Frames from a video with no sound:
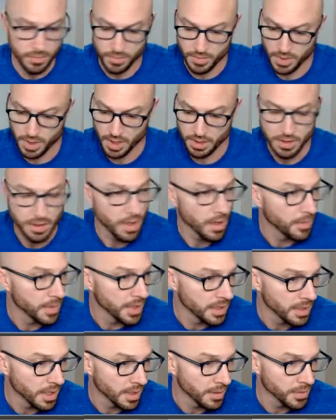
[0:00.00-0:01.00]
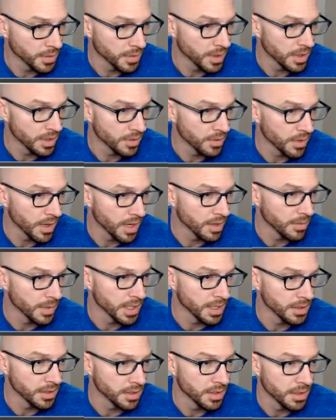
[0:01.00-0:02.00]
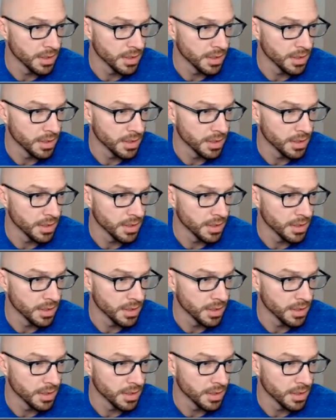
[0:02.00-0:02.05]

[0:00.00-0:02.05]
So how many times we'll hit the randomizer?